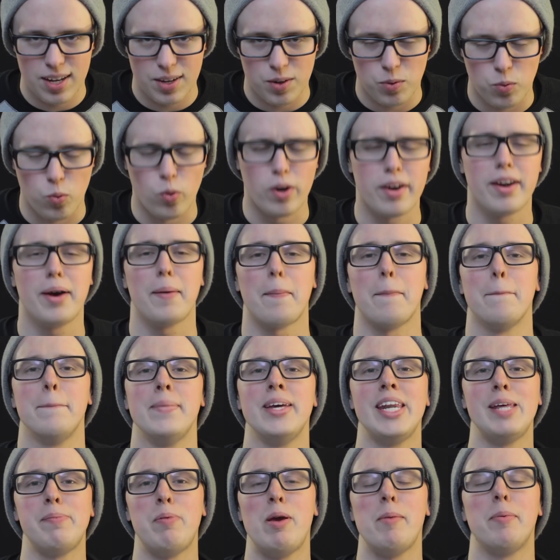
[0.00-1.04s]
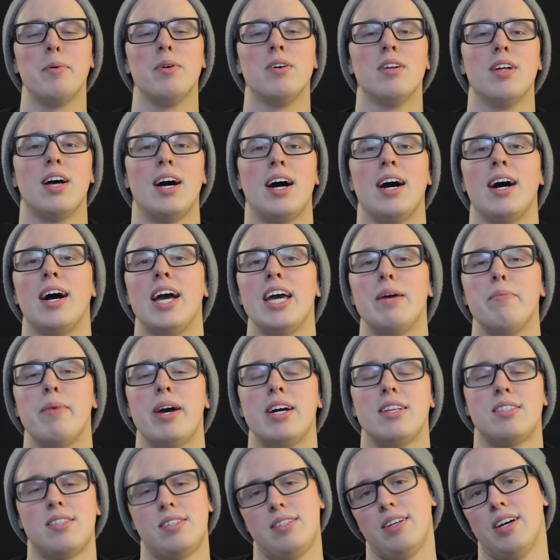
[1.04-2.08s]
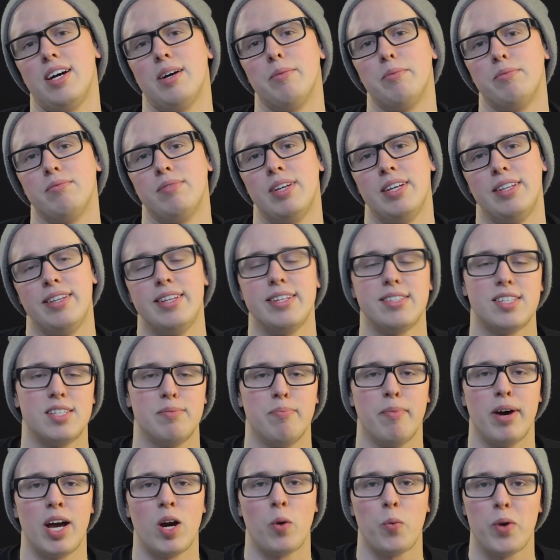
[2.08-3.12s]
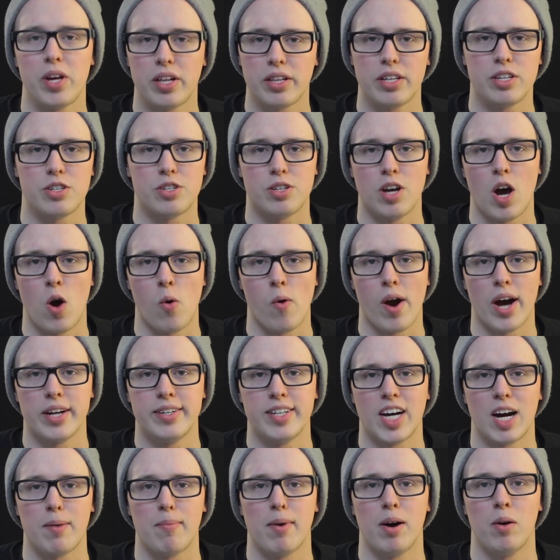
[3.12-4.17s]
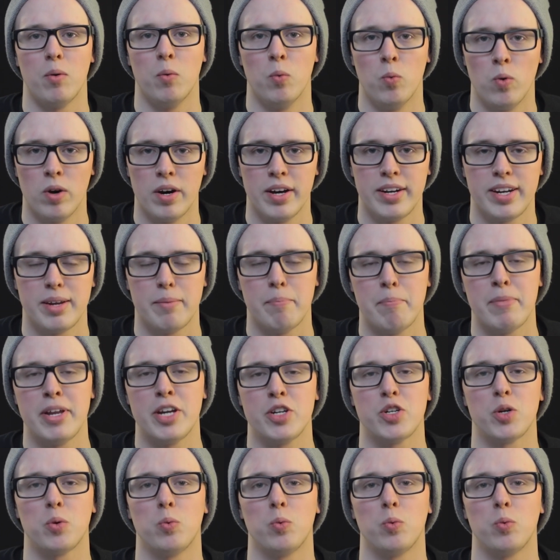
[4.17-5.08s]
We started in this corner with a simple black felt backdrop. Nowadays, this is where we store our shipping